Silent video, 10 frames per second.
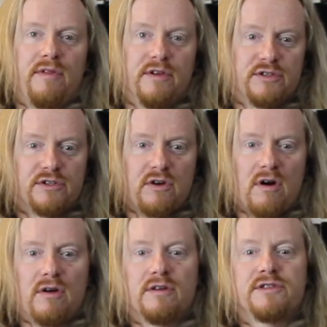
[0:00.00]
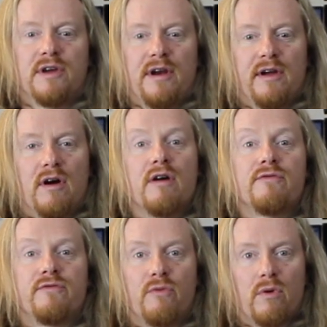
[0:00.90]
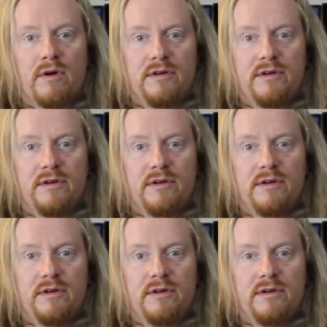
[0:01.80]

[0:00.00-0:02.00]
this is Carl signing off for